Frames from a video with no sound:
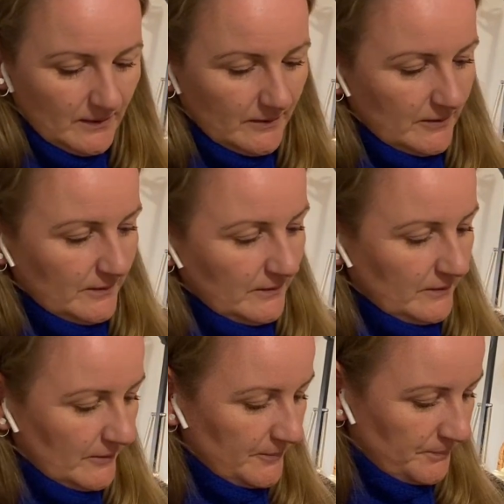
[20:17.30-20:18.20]

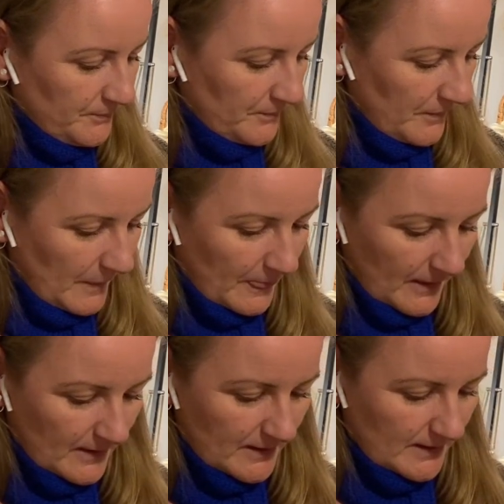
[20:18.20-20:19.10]

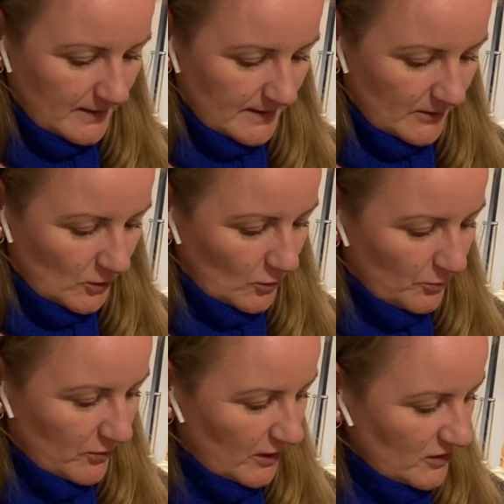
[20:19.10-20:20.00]
It is an old
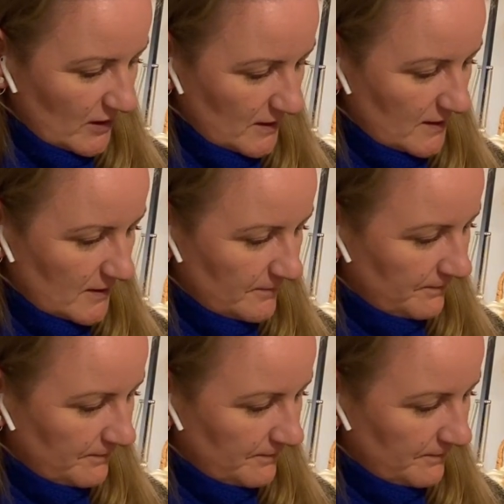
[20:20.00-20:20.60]
project.